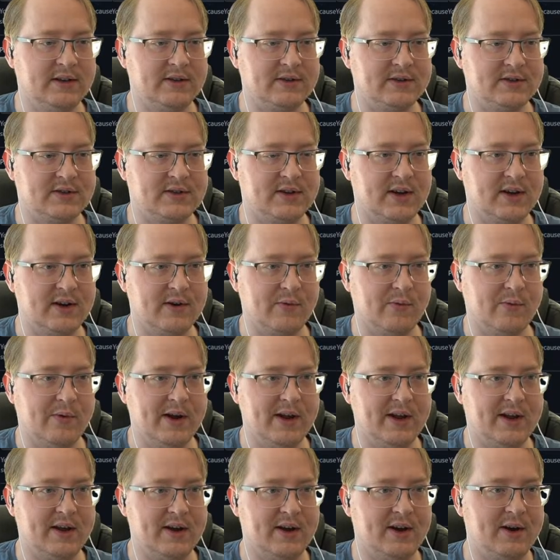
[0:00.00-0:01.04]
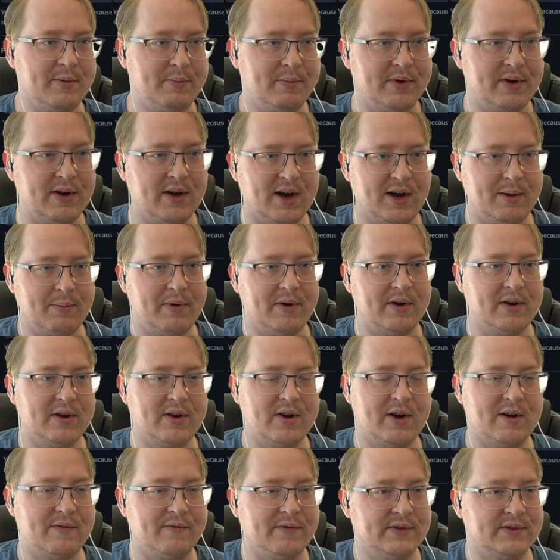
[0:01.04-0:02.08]
and just kind of wake up and hop on a
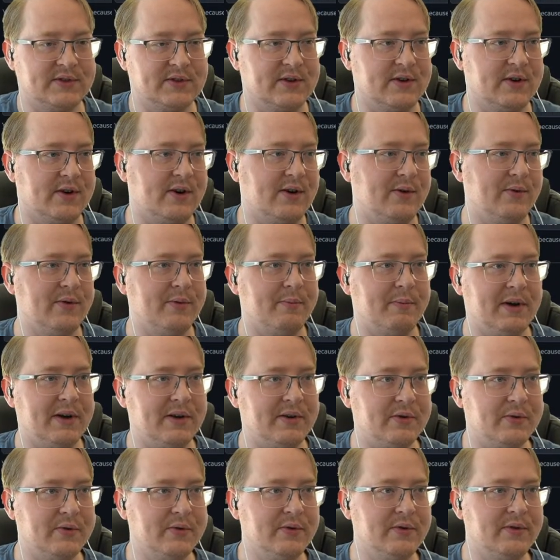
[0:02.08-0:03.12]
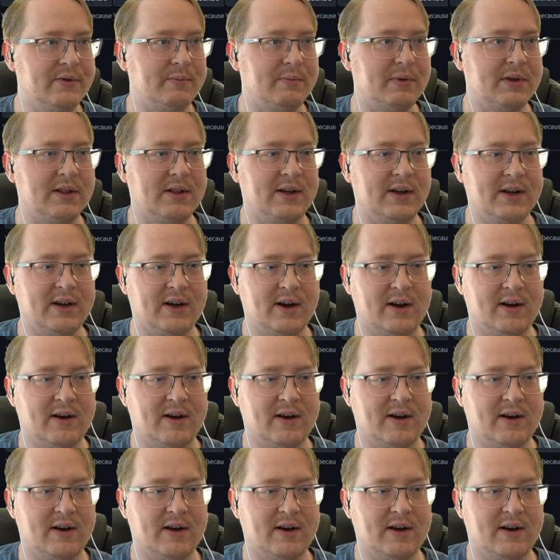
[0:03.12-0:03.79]
conference call with my dude and be like,